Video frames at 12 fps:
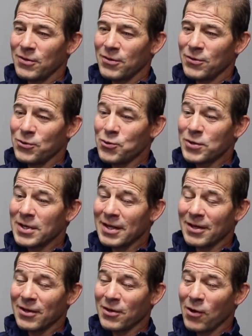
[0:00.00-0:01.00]
you
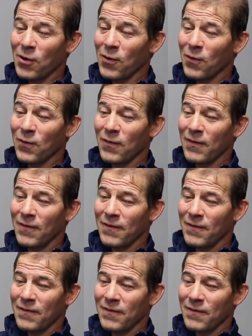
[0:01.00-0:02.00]
can go
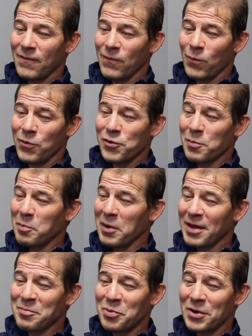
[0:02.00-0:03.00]
where your
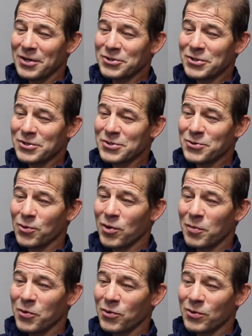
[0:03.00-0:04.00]
blood pressure is
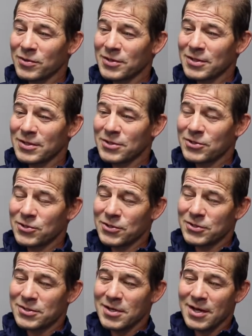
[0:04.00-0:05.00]
normal
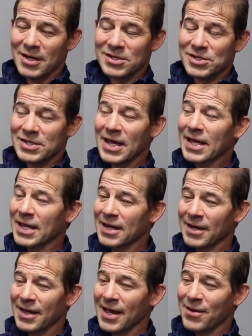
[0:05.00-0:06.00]
to a
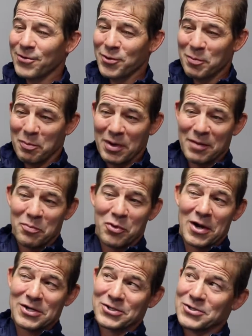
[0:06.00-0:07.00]
second later your blood
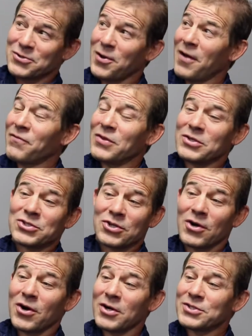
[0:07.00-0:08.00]
pressure's off the
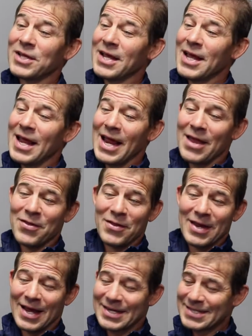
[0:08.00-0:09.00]
charts and
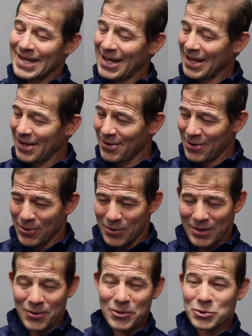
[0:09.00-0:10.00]
the next thing you know
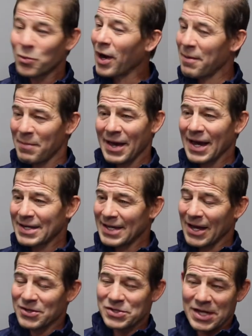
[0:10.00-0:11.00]
it goes right back
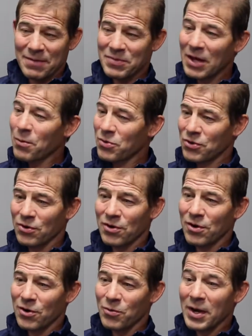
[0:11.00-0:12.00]
down same thing with your
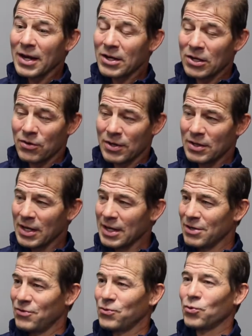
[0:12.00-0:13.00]
heart rate you know
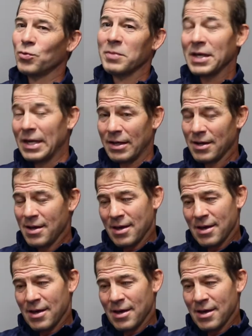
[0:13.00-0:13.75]
in a dual meet